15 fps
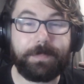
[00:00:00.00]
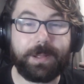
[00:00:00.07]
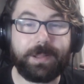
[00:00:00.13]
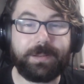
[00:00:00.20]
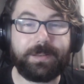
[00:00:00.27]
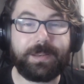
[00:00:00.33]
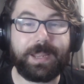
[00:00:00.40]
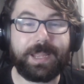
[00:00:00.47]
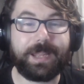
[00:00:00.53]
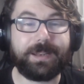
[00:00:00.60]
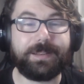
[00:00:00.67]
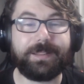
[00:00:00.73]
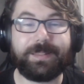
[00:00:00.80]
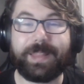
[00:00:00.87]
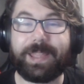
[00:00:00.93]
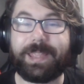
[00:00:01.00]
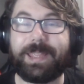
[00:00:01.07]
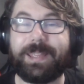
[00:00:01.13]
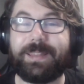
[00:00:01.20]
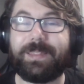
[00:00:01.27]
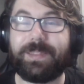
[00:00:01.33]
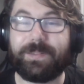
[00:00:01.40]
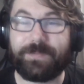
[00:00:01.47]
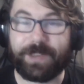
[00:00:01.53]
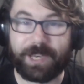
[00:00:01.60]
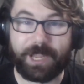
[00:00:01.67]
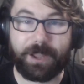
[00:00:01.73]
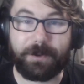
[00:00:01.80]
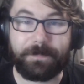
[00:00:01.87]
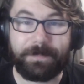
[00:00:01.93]
button and liking the
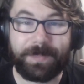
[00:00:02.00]
video.